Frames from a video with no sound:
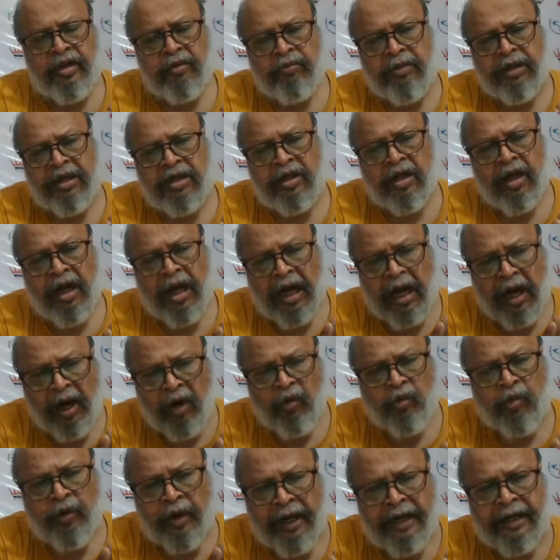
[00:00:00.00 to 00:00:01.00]
But
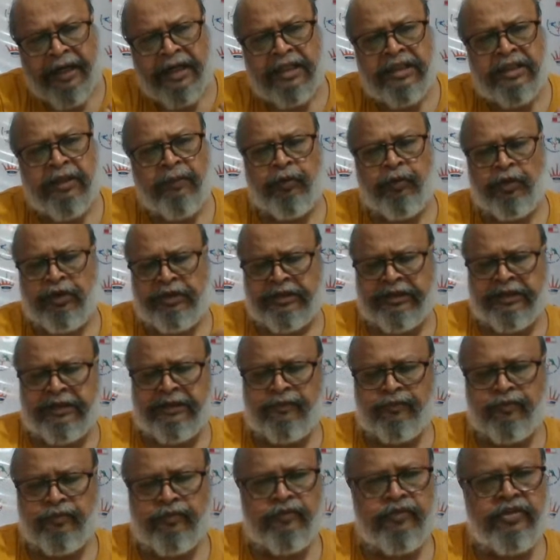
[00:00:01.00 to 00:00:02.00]
how to handle the position?
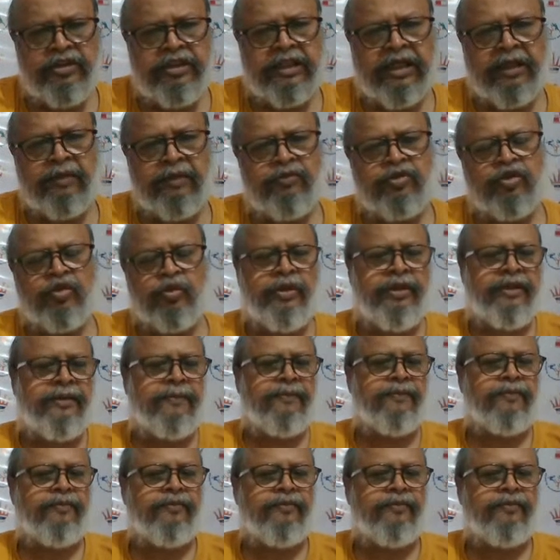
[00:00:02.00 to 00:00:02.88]
It comes queen.